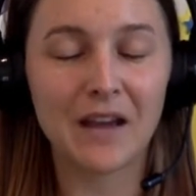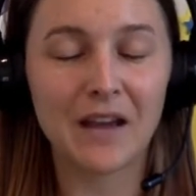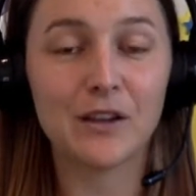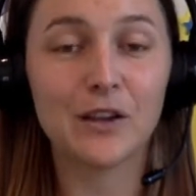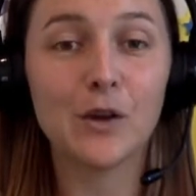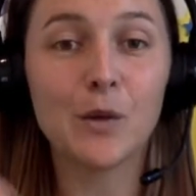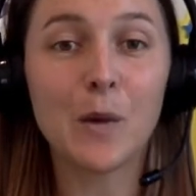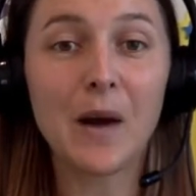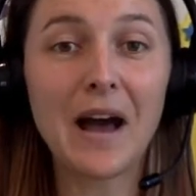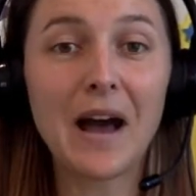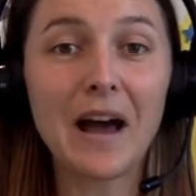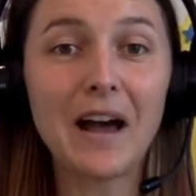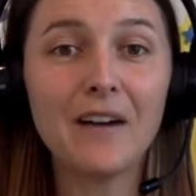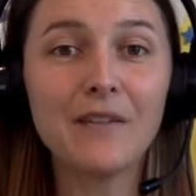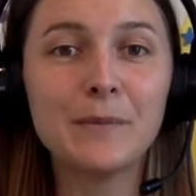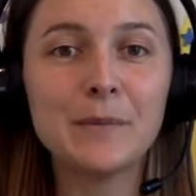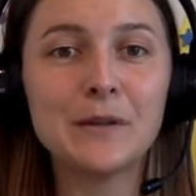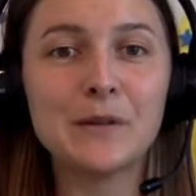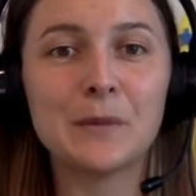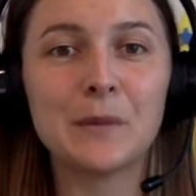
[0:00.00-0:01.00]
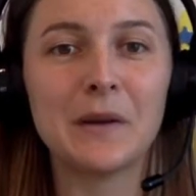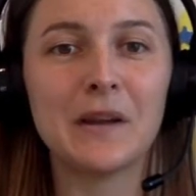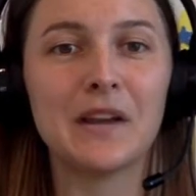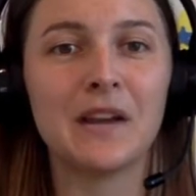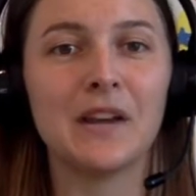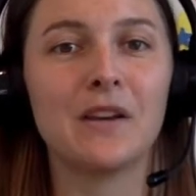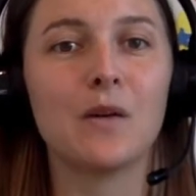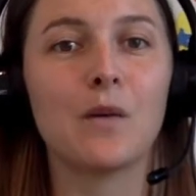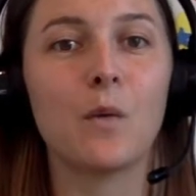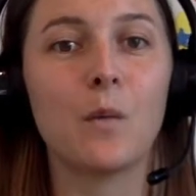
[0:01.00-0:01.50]
You have
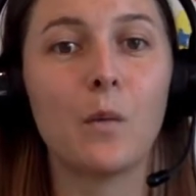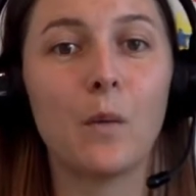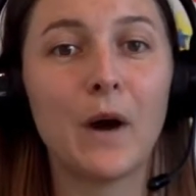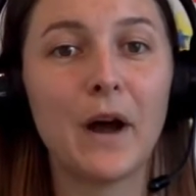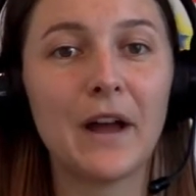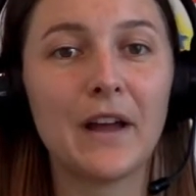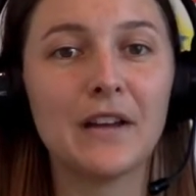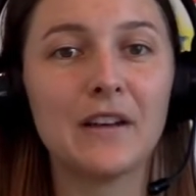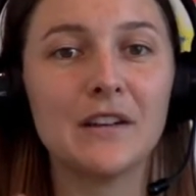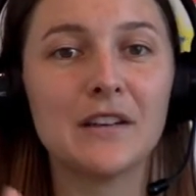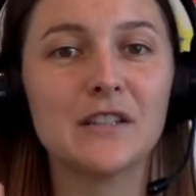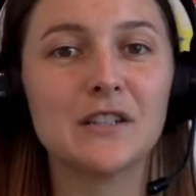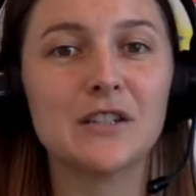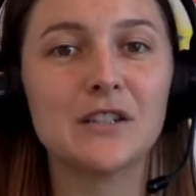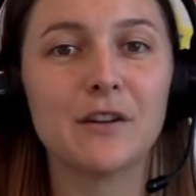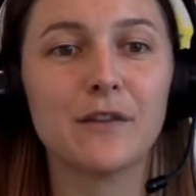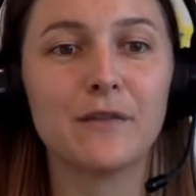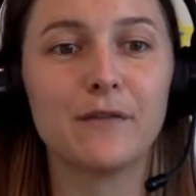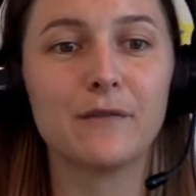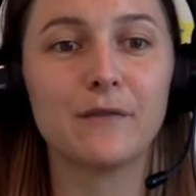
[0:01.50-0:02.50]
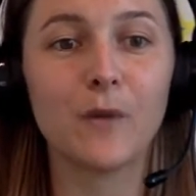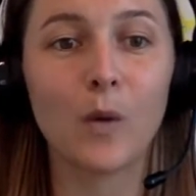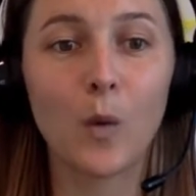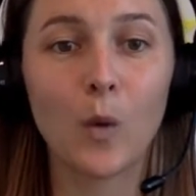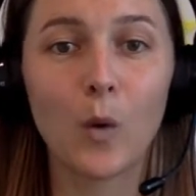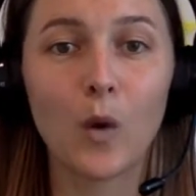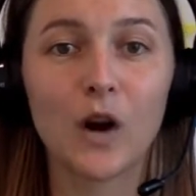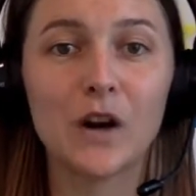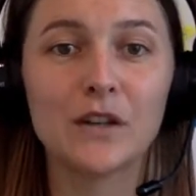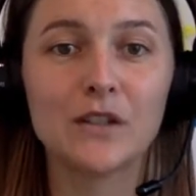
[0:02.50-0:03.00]
between one to
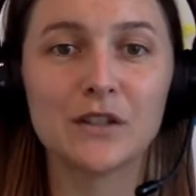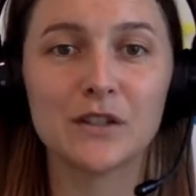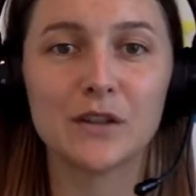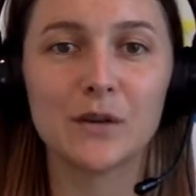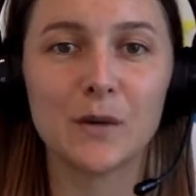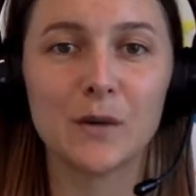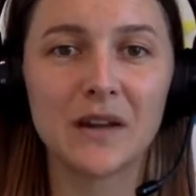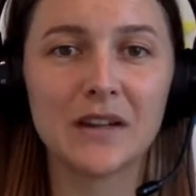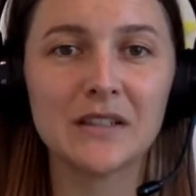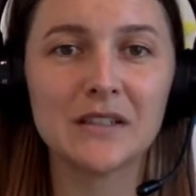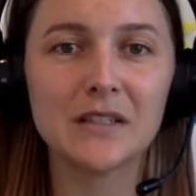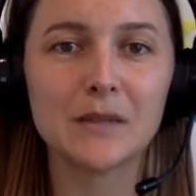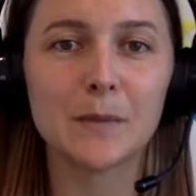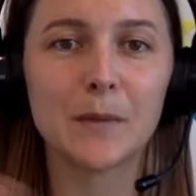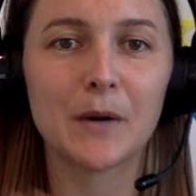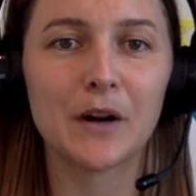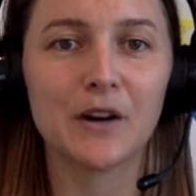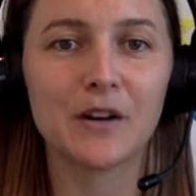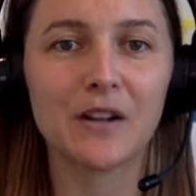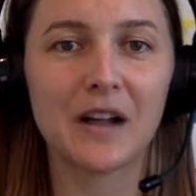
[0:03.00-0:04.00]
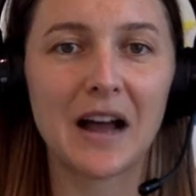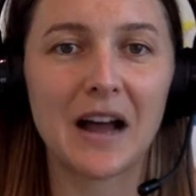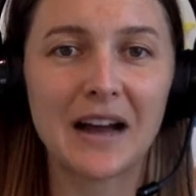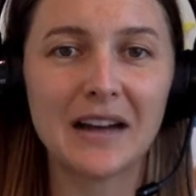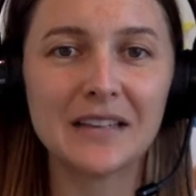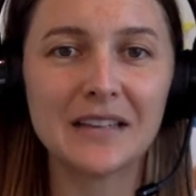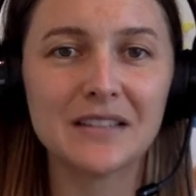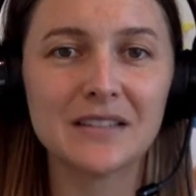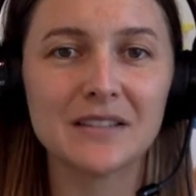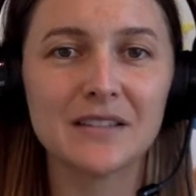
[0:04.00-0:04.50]
four students per
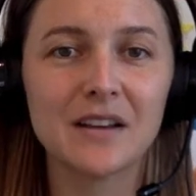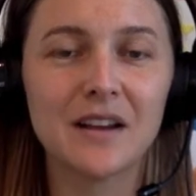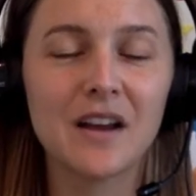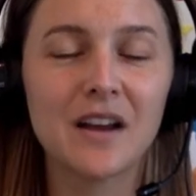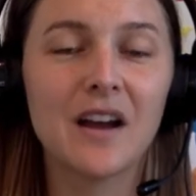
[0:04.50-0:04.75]
class.